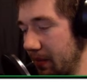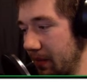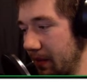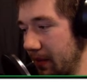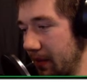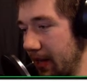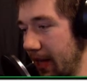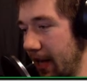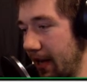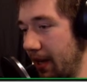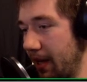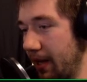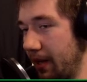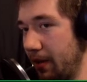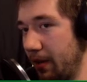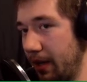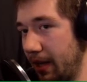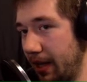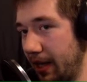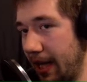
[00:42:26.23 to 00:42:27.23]
Yeah,
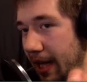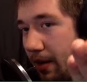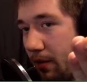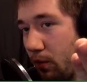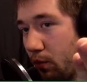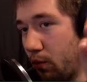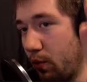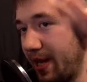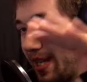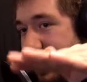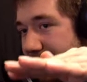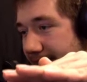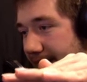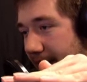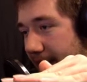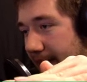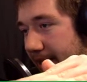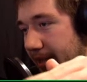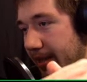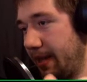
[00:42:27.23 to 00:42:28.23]
it
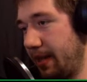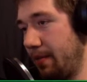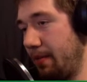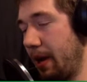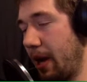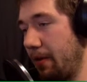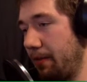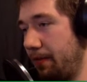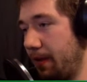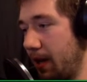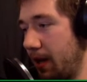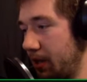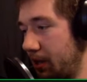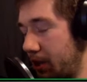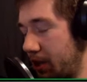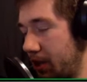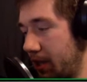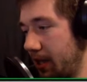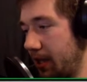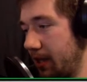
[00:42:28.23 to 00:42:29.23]
resets it.
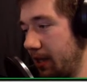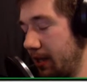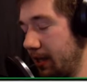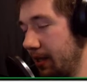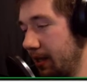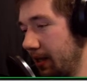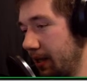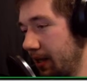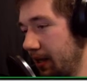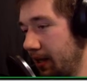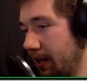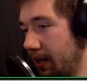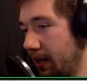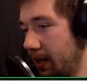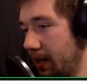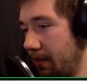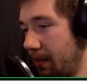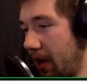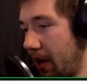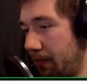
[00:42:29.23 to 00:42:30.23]
Malfunction
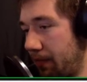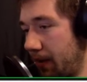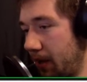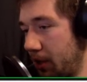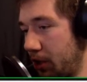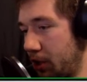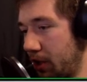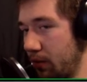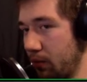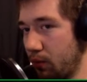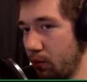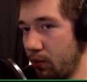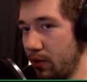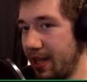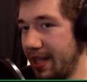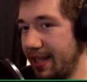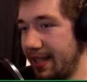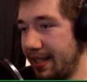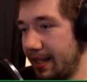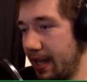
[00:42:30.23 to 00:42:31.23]

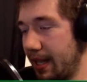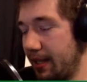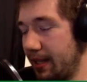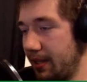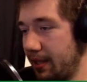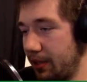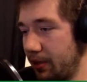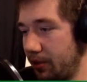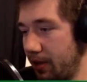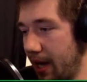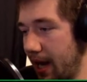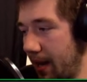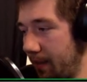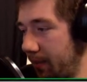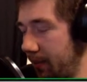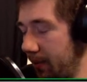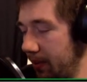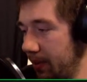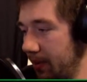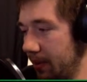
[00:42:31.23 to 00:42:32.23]
resets the trap.
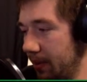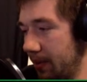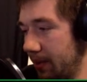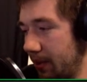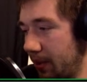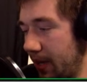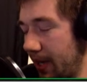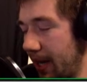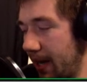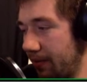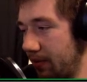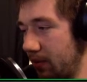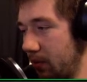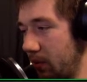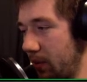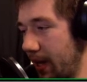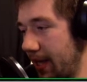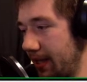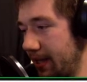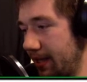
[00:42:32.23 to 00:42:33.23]
So I'd have to
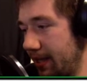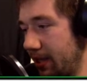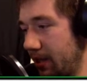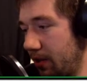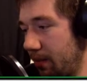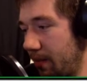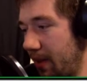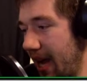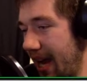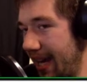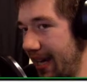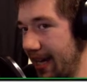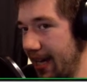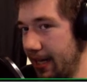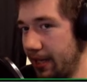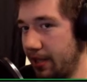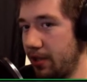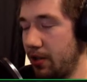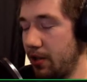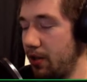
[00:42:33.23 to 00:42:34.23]
wait until my
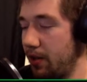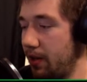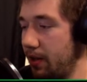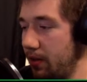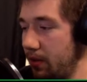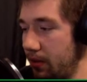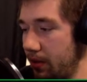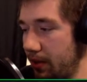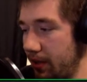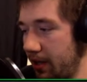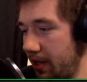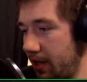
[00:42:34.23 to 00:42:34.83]
next turn in order to